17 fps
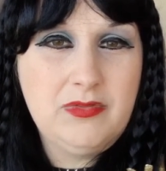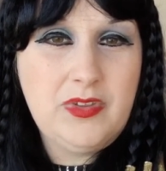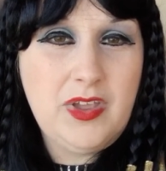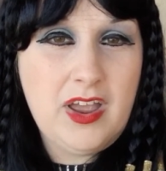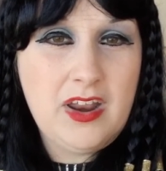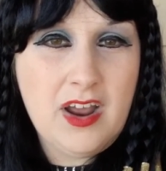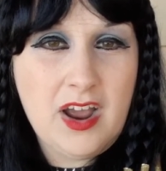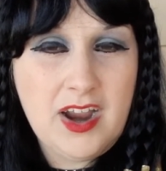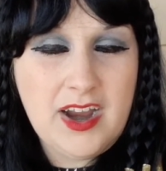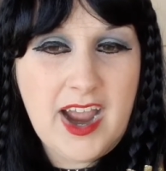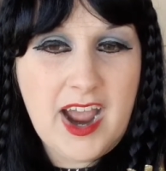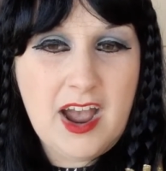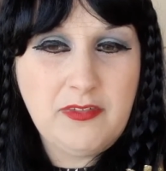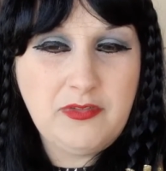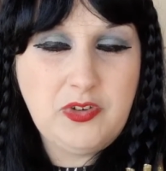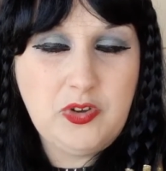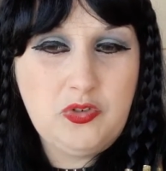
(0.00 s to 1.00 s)
then I
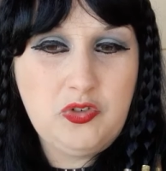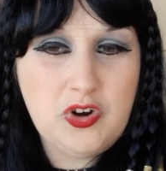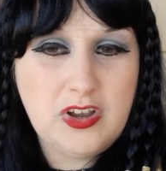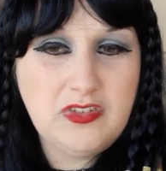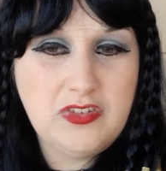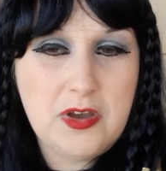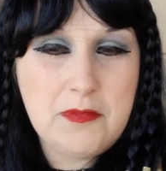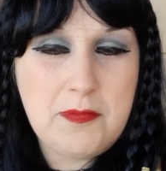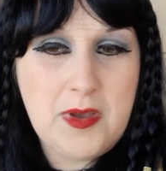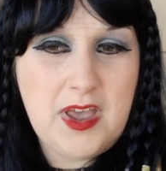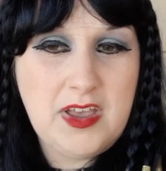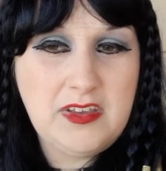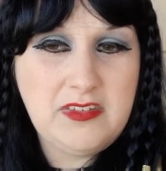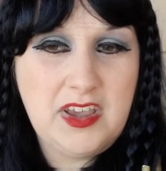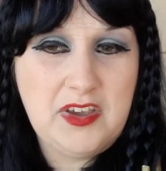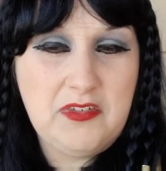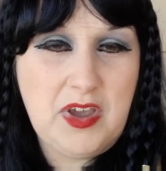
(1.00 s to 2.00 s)
have to dress up
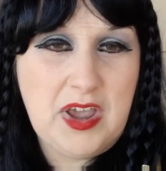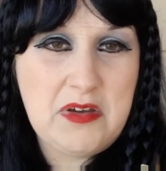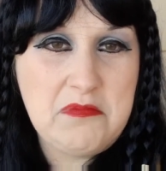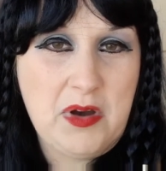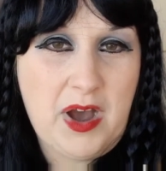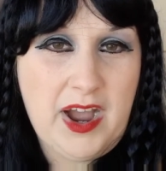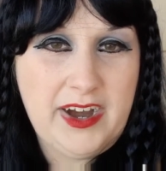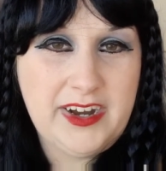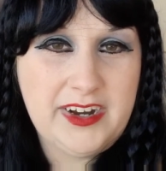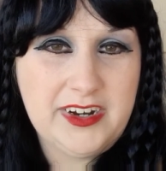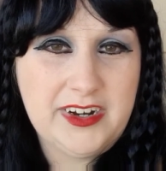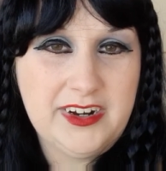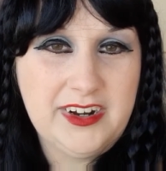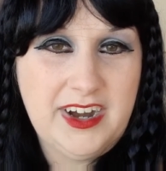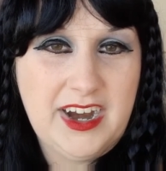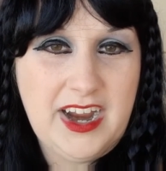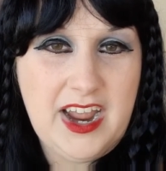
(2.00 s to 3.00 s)
as a
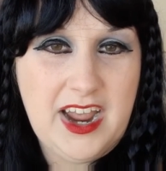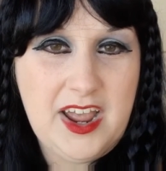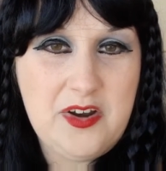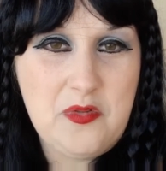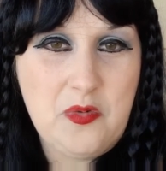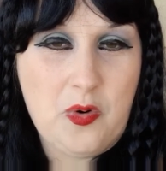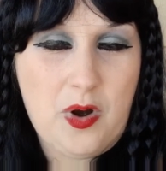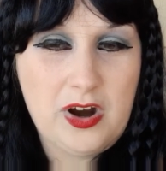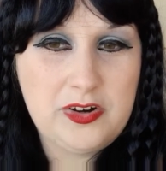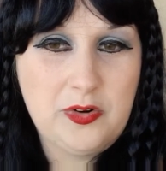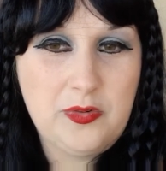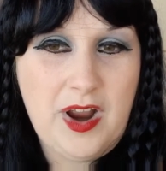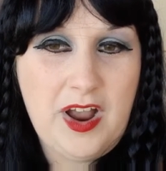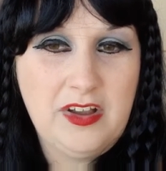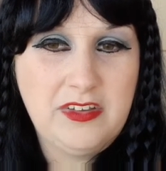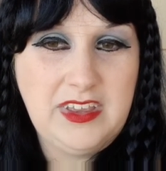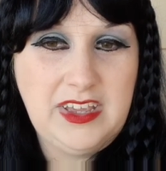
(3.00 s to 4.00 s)
vampire and walk
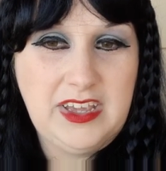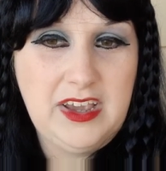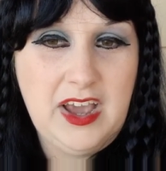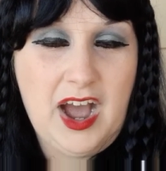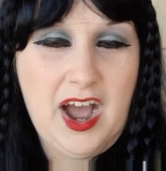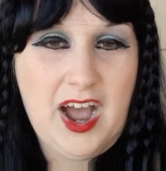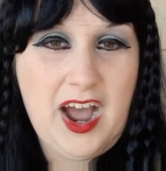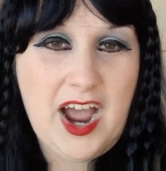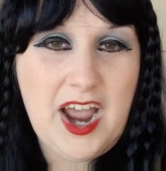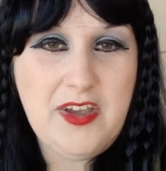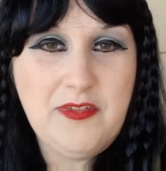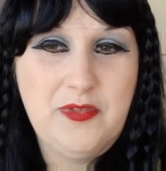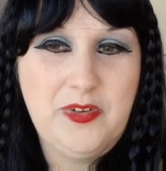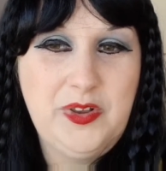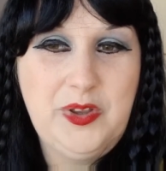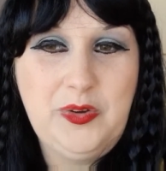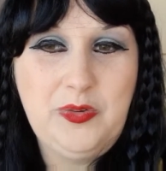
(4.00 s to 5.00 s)
around the
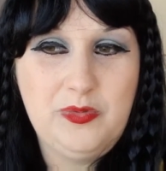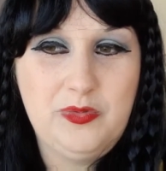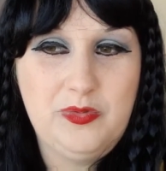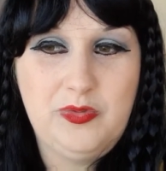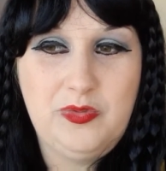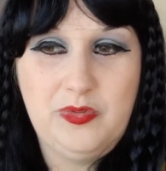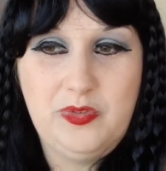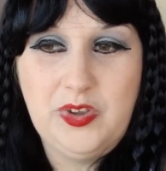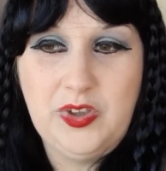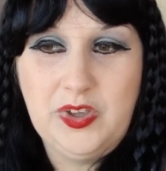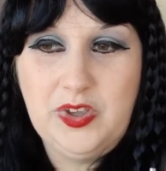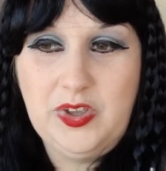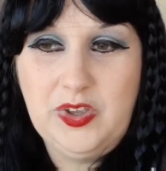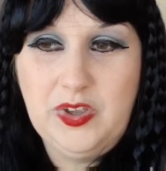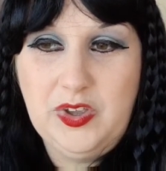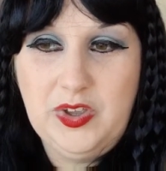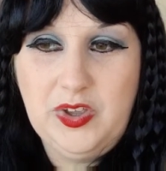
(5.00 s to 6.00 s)

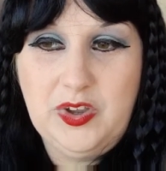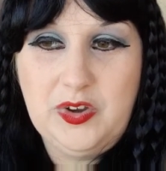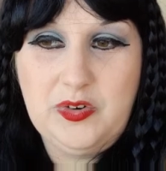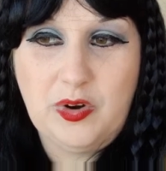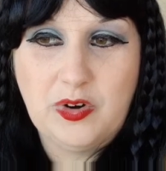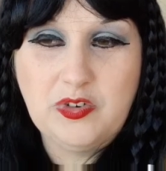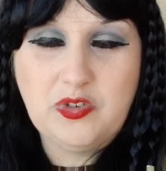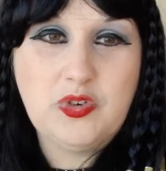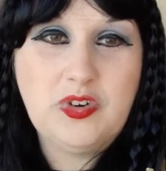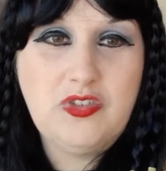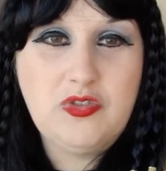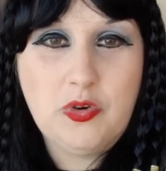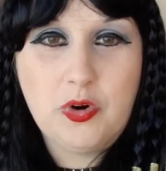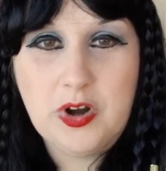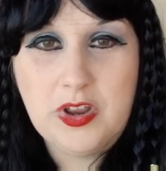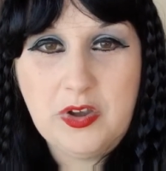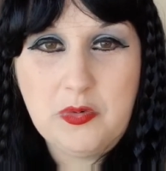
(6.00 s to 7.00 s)
highfalutin grocery
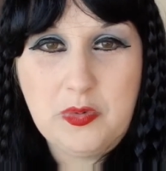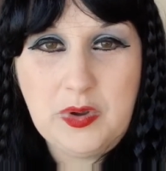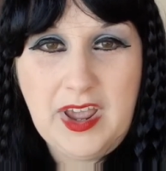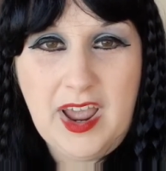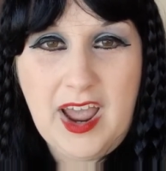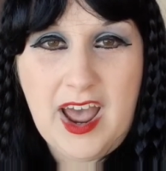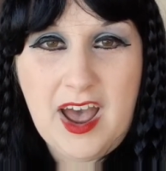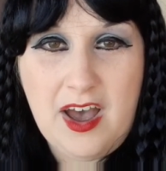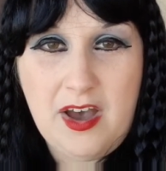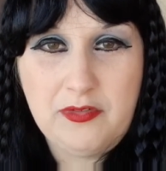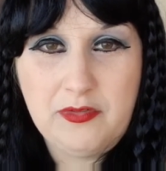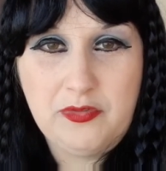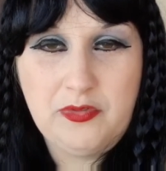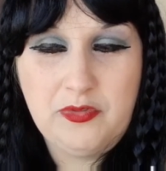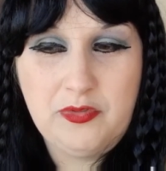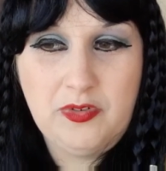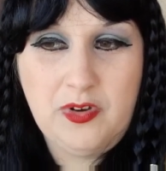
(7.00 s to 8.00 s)
store that we have
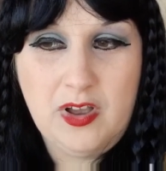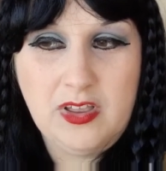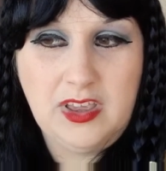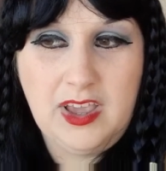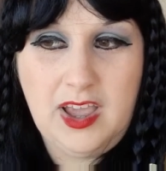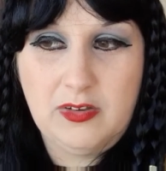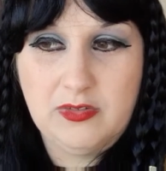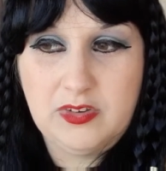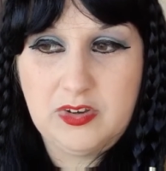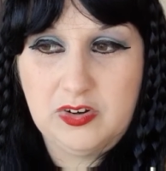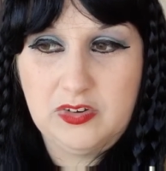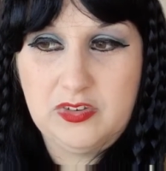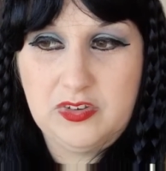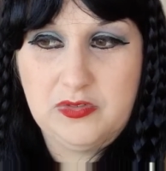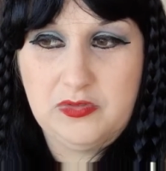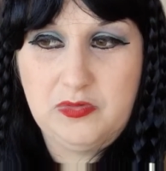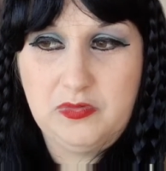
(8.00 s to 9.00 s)
on the
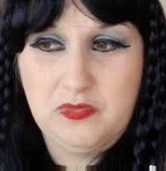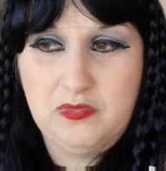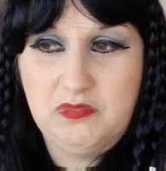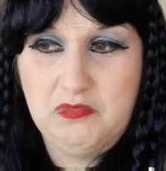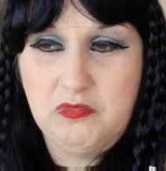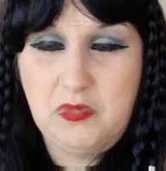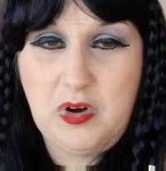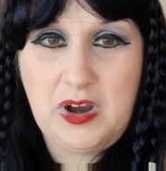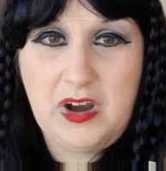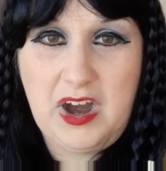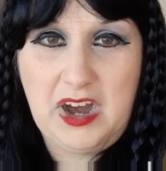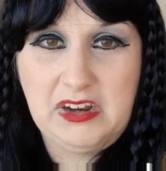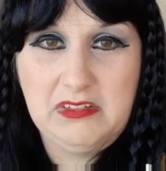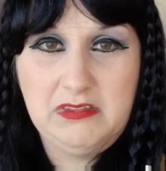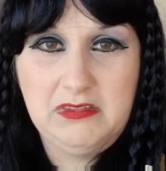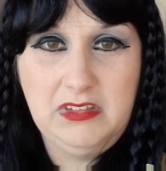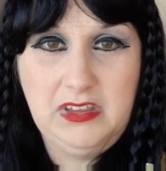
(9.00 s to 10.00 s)
outskirts of where I
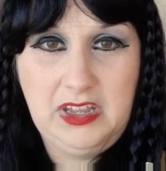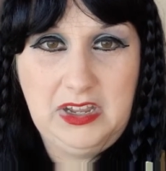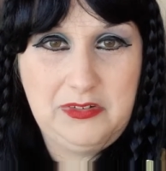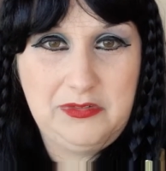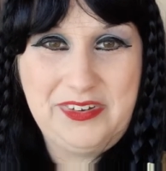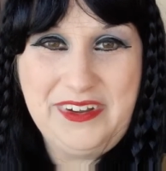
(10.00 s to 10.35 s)
live.